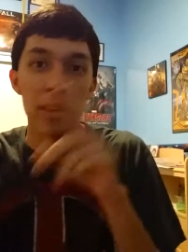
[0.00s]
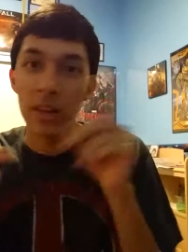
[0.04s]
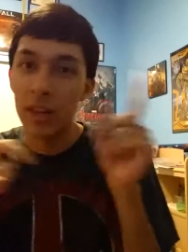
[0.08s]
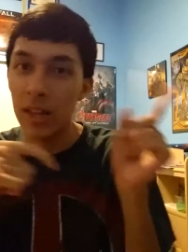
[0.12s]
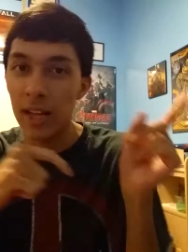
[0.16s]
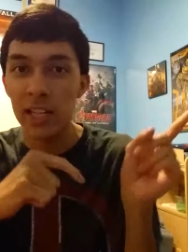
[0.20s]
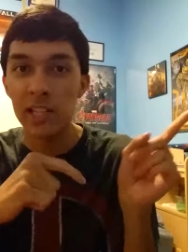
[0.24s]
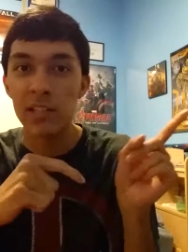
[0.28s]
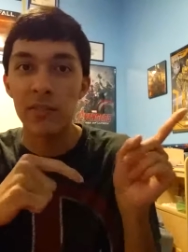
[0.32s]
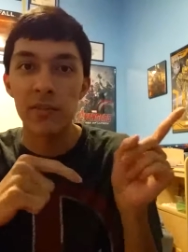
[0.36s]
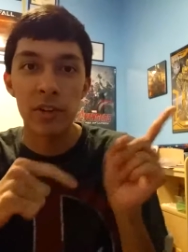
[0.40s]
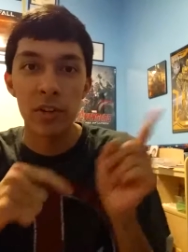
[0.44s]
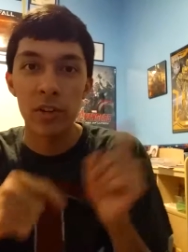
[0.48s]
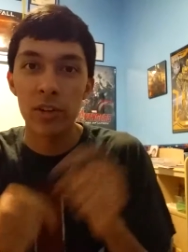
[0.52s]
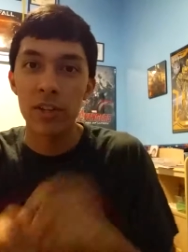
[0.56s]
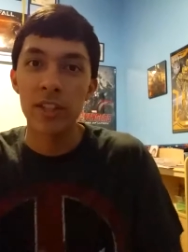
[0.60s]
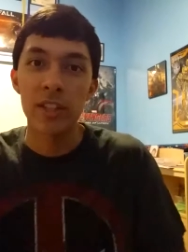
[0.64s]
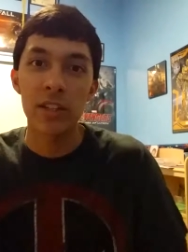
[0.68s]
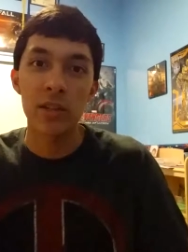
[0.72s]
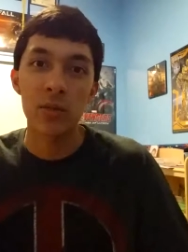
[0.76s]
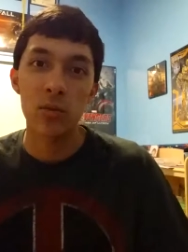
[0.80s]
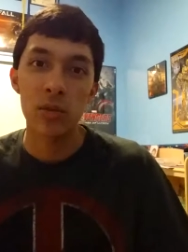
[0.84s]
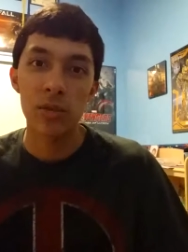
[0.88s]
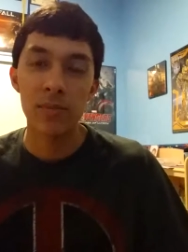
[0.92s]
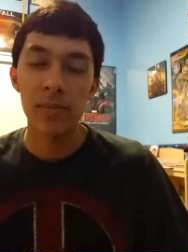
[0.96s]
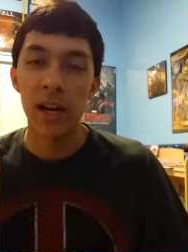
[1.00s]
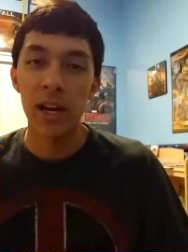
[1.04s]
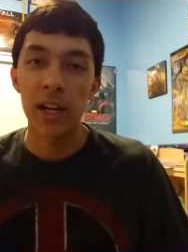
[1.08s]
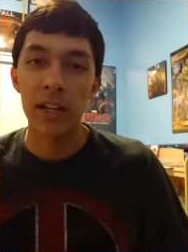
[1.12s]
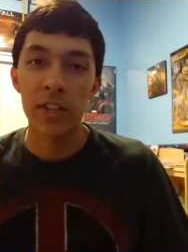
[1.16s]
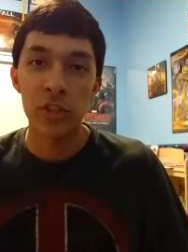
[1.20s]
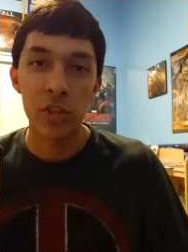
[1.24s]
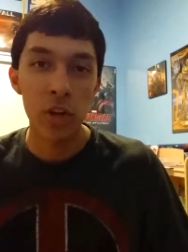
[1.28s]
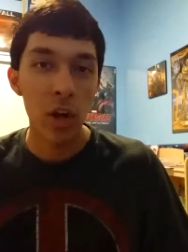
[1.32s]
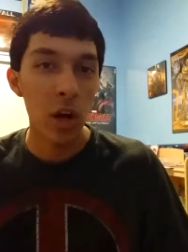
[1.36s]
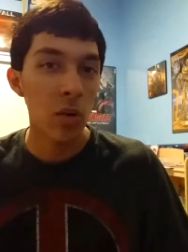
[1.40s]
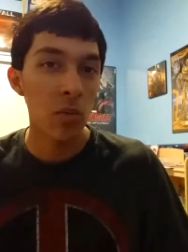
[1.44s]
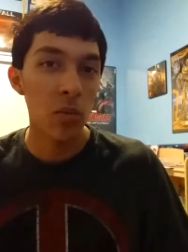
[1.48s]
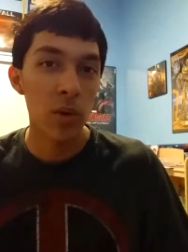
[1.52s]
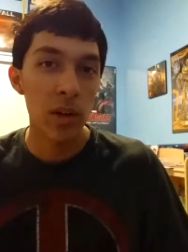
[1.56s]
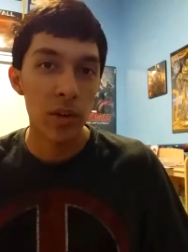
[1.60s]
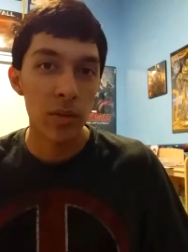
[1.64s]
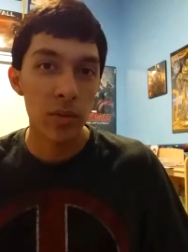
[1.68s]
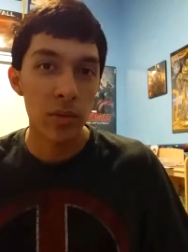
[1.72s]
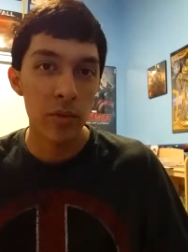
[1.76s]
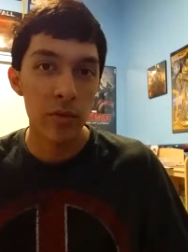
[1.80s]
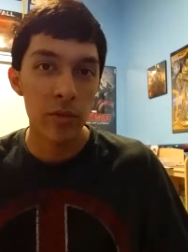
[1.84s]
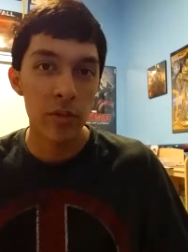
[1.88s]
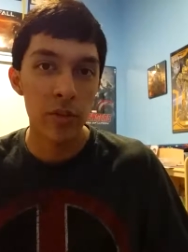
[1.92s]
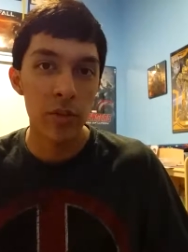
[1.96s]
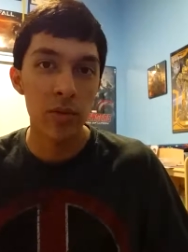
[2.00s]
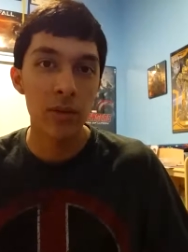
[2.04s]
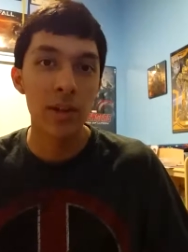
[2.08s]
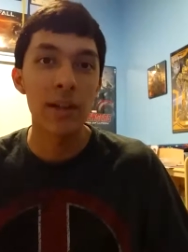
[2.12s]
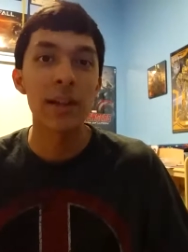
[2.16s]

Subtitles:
last video I did was my John Wick review,